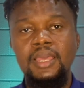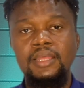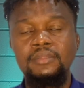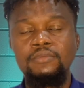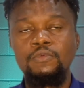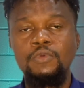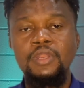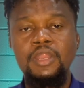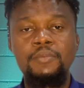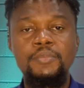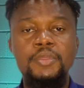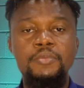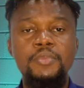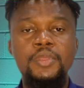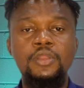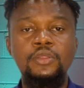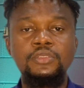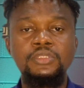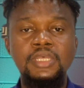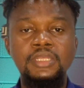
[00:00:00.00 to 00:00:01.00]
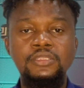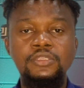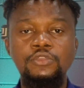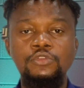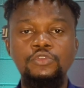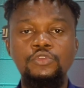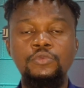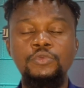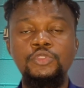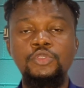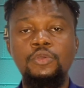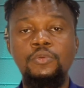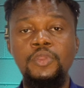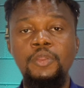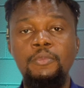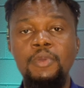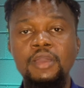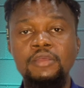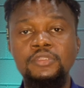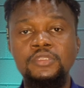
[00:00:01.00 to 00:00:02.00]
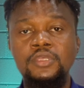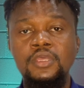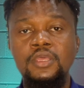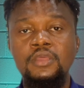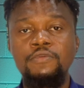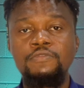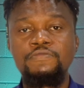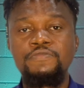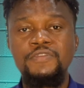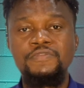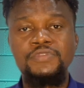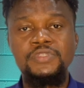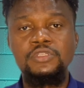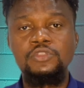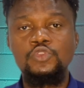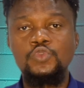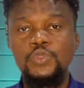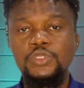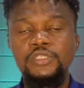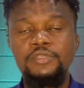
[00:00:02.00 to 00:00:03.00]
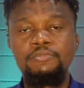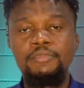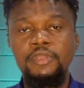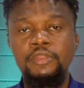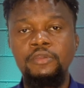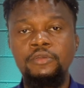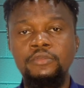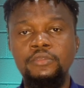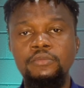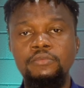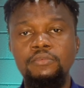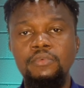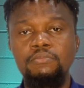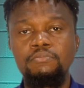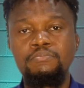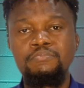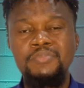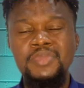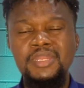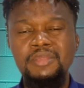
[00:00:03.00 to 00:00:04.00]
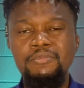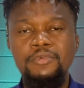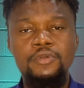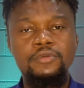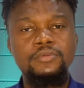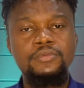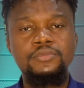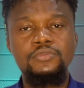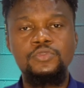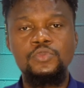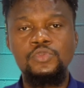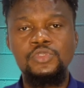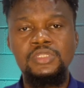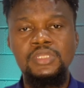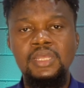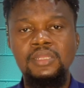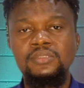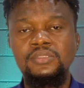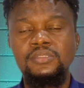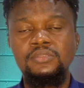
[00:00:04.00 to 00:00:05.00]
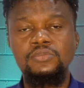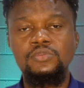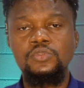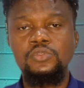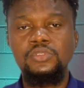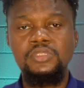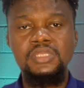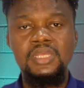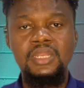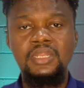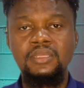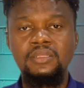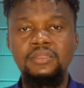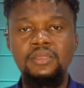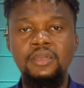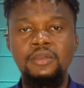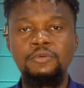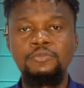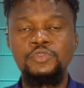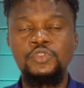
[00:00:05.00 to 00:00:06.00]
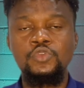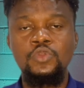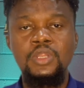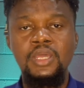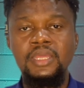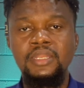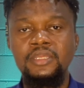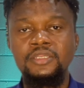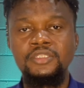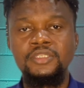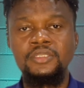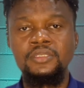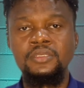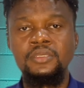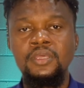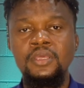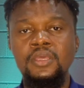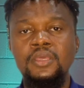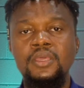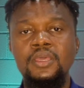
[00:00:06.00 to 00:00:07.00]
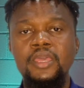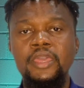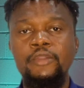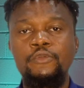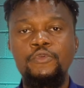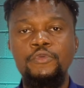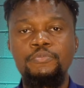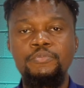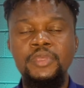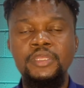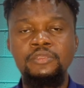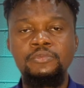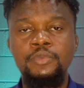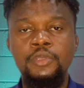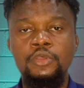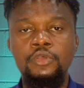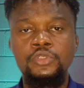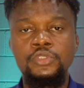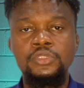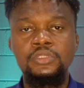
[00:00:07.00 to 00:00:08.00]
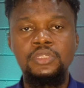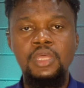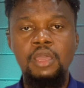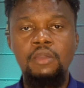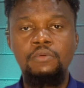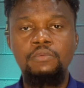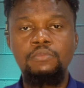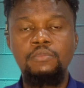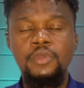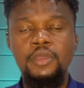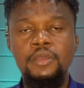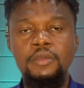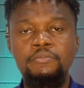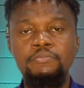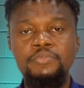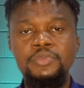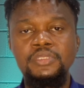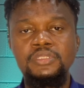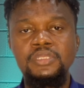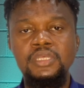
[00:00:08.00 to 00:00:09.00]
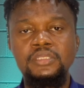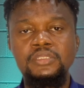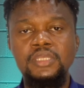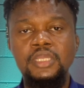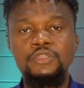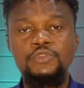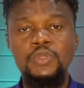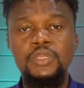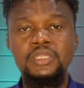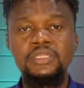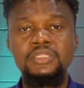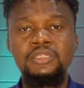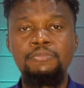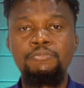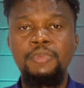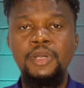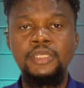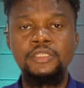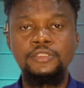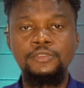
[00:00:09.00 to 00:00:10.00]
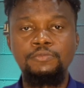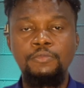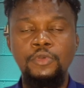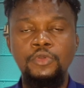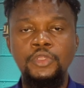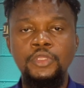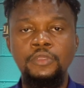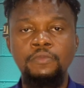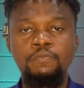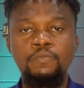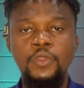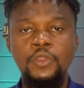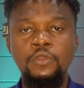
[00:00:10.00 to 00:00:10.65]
And when I mean millions, I think if you're talking about 15, 20 million minimum to start selling solar energy equipment, because now business actually demands money.